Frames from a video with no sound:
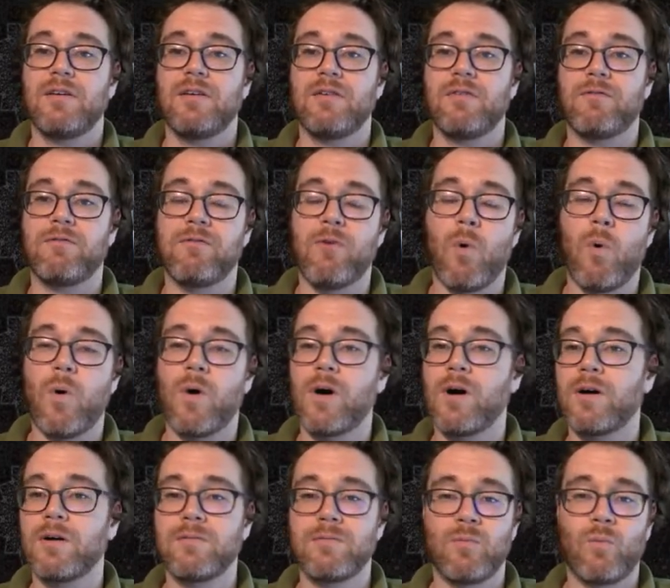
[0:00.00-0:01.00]

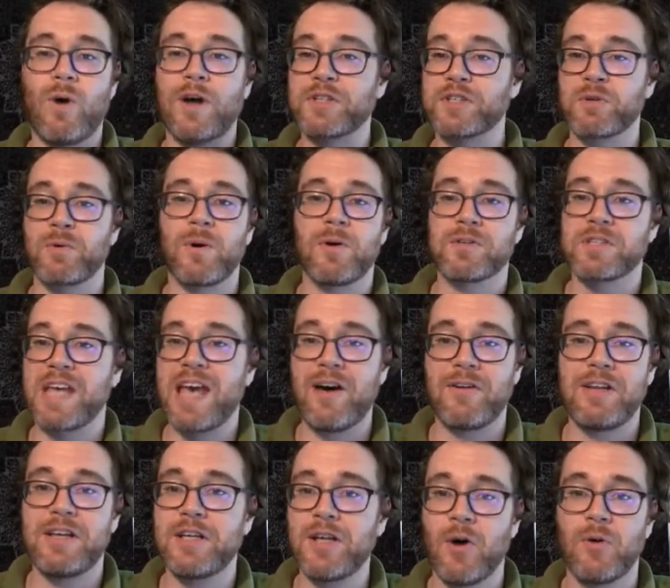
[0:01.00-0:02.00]
for Westeros
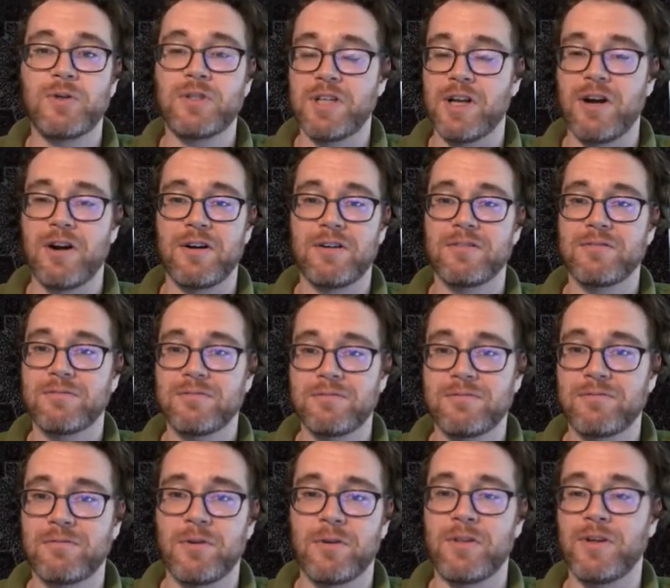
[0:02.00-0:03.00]
County co-chair,
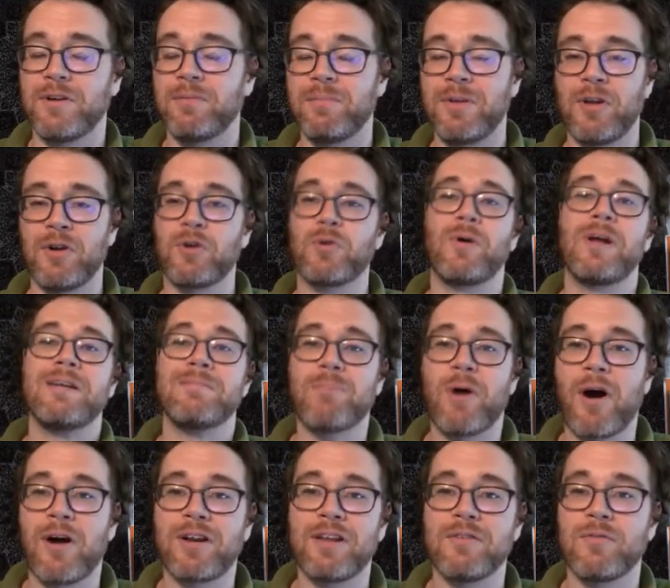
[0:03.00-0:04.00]
for the Green
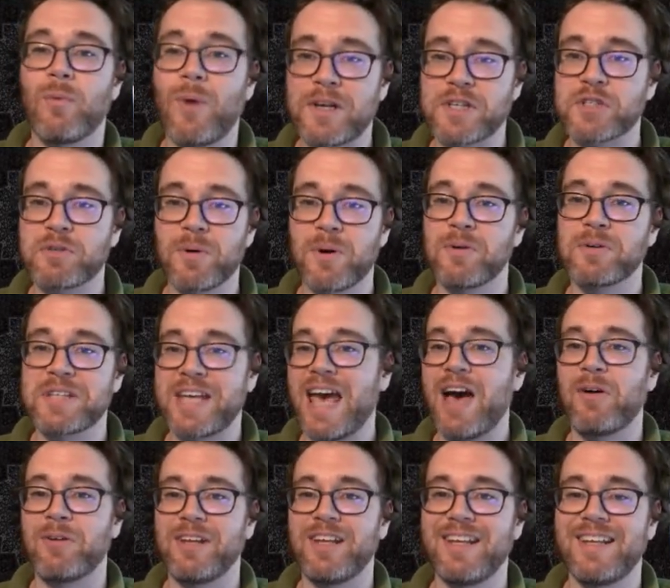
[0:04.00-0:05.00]
Party of Westeros
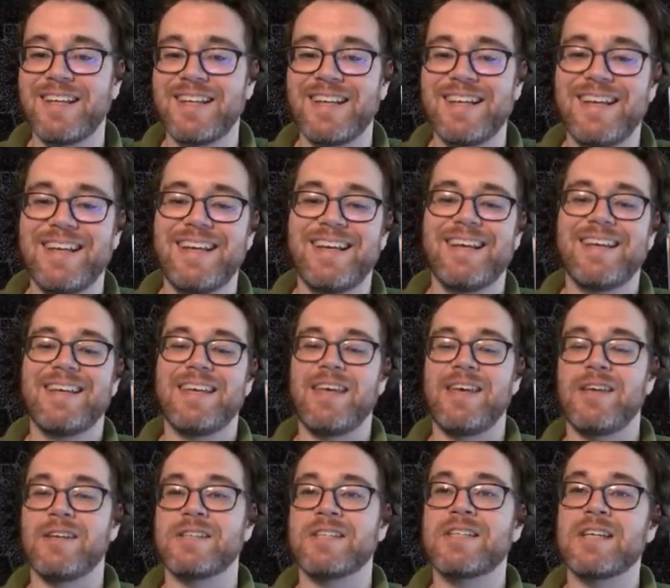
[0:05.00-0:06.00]
County,
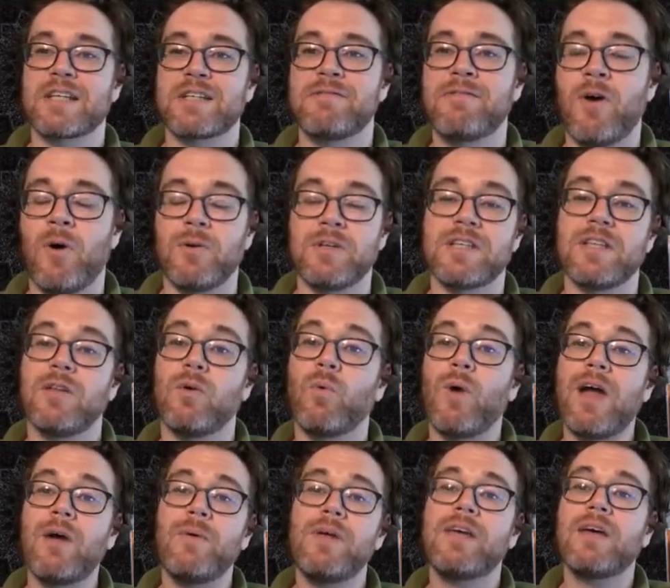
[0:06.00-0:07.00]
is 6 votes. And the
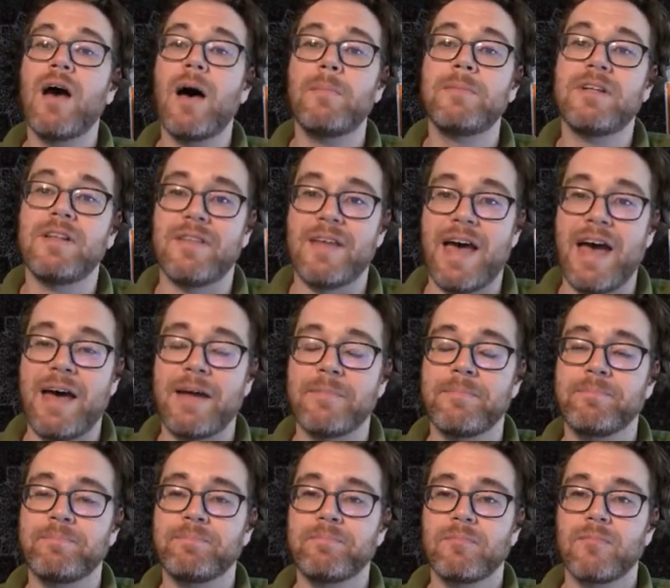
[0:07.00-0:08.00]
way we come to that
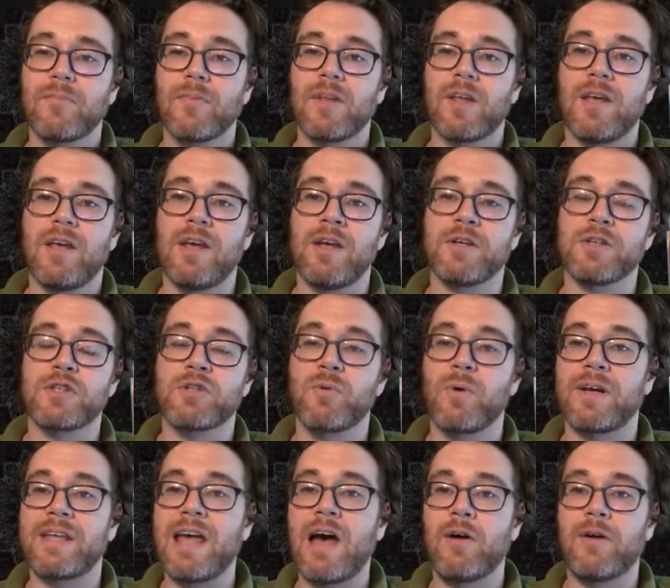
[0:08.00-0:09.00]
is
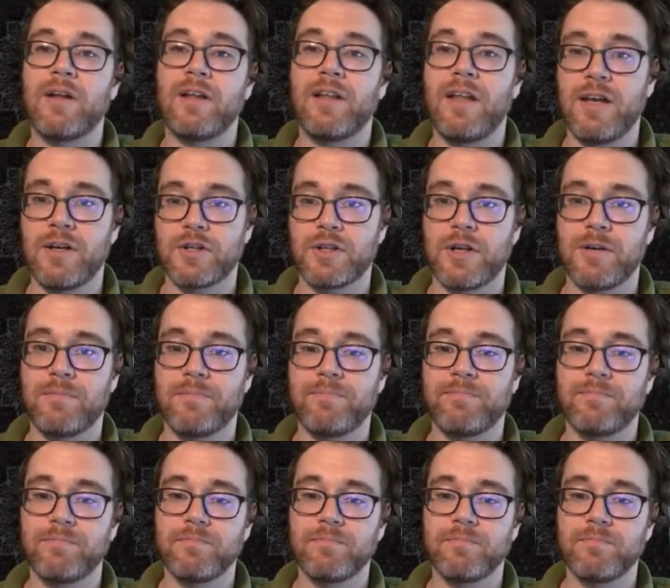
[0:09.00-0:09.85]
through a calculation.